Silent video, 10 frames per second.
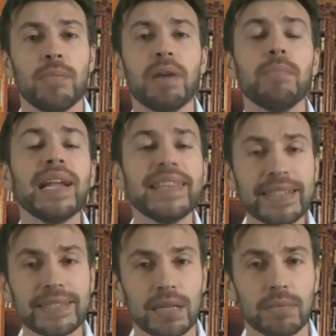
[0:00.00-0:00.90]

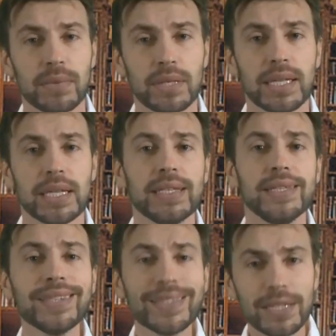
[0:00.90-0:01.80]
Started to carry him to
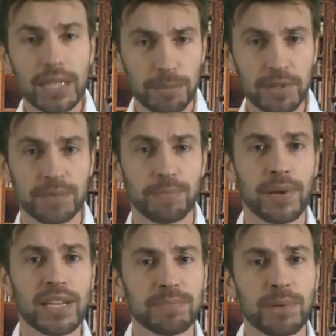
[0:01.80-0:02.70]
hospitals.
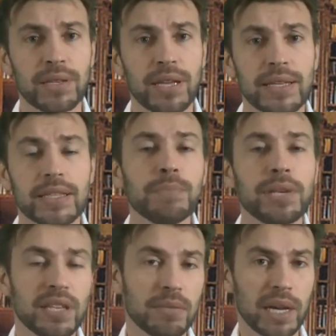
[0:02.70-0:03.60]
Anywhere
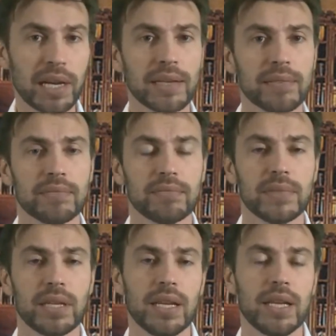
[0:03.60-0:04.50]
without a passport
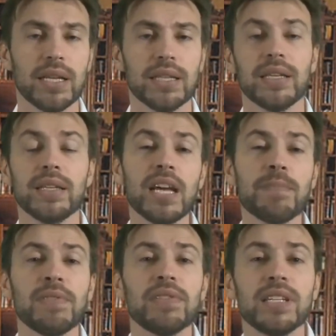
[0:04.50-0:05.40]
was not accepted.
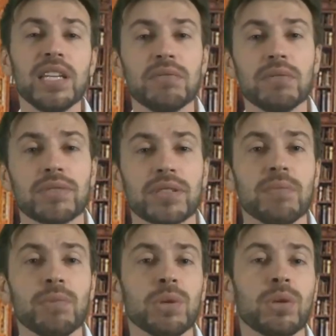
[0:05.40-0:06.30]
Then
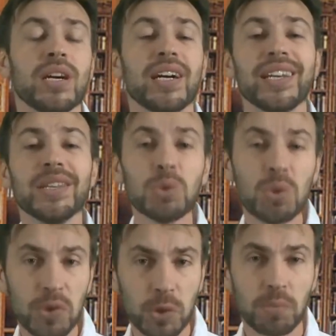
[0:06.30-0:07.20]
carried it to the most
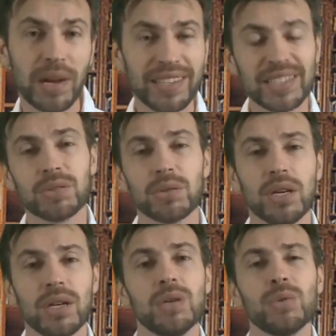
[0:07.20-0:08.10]
lousy
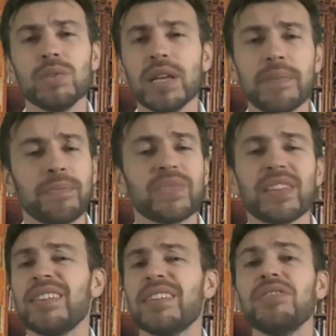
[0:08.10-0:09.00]
hospital where all were
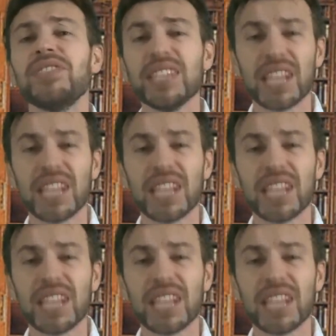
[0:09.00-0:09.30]
accepted.